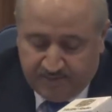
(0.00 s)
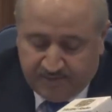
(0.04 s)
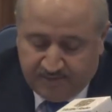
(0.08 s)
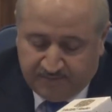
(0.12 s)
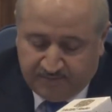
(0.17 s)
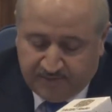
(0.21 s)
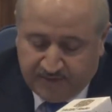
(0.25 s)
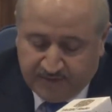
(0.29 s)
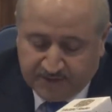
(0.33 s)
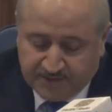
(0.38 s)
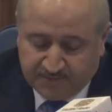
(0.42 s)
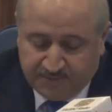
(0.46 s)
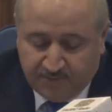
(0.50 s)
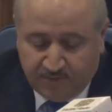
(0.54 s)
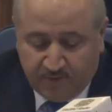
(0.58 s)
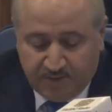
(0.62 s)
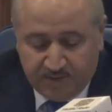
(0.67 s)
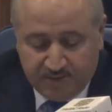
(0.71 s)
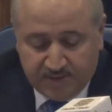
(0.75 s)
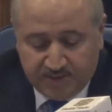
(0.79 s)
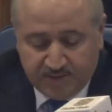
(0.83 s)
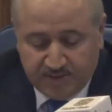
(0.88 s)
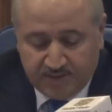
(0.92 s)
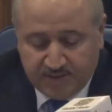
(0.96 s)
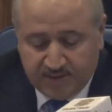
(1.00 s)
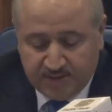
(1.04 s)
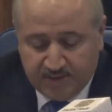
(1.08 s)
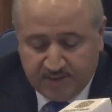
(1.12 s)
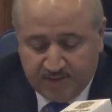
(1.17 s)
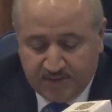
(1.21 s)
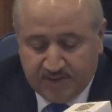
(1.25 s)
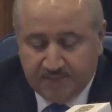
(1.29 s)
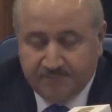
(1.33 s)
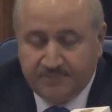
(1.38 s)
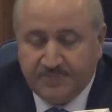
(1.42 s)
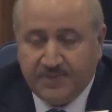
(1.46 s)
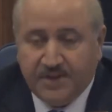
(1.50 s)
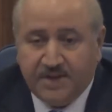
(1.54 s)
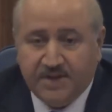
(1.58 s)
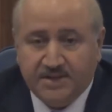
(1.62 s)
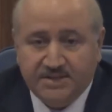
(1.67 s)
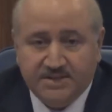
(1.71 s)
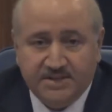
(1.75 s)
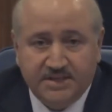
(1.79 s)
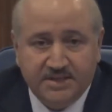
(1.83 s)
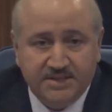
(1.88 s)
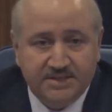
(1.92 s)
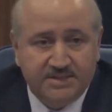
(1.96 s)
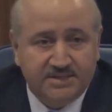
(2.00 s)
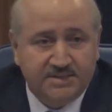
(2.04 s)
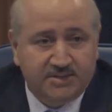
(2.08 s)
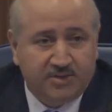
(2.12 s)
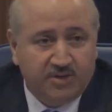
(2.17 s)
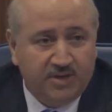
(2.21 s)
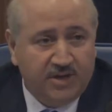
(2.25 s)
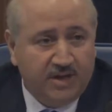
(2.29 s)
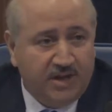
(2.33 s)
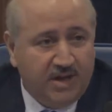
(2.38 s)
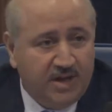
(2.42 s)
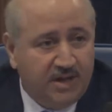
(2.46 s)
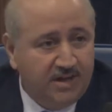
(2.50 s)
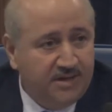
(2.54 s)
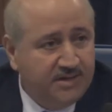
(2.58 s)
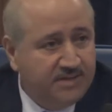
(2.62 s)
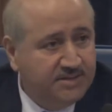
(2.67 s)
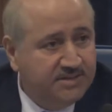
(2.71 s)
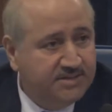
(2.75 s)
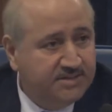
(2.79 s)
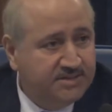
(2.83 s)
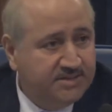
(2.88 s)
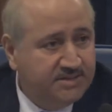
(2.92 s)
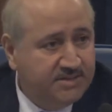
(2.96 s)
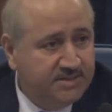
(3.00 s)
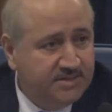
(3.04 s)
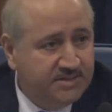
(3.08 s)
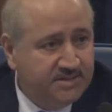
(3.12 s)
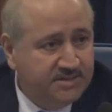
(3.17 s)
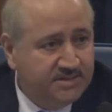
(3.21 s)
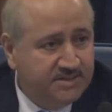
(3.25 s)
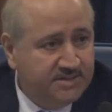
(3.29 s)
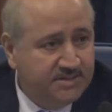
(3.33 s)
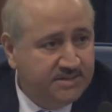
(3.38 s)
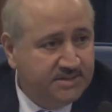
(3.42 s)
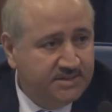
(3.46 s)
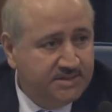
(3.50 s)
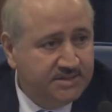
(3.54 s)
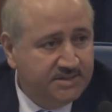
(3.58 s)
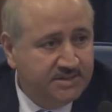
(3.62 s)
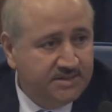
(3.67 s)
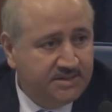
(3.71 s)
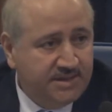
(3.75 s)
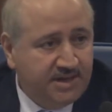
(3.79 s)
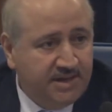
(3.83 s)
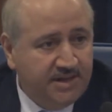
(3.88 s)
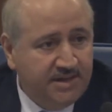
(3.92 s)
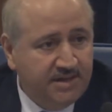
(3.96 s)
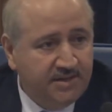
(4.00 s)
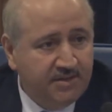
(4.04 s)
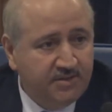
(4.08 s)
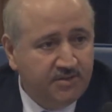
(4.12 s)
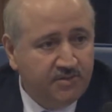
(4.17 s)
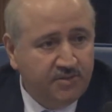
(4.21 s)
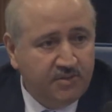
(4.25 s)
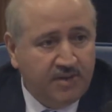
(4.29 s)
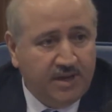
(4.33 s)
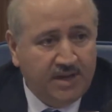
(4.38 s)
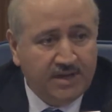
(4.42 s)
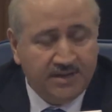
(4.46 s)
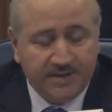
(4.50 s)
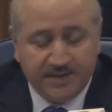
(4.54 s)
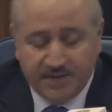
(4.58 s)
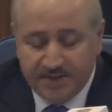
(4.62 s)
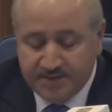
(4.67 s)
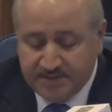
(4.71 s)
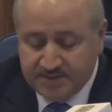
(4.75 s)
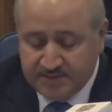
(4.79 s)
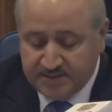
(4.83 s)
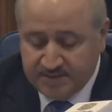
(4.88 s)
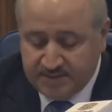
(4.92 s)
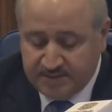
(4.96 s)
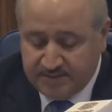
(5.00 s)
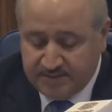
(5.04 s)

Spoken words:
The first point, as His Royal Highness is trying to address